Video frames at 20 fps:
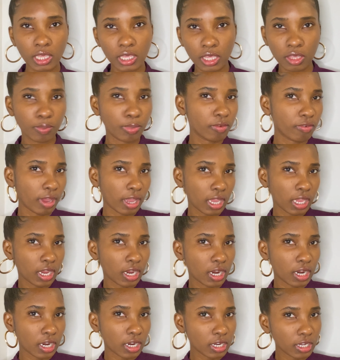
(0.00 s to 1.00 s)
It'll be right
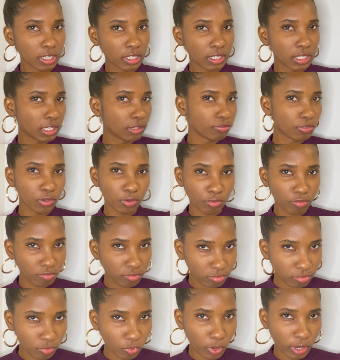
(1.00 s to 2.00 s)
here if you
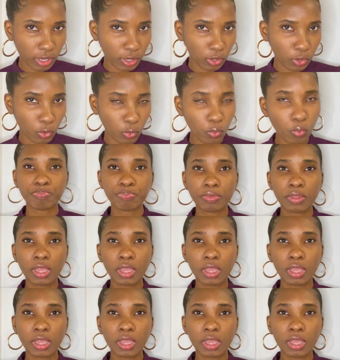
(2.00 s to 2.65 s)
want to know.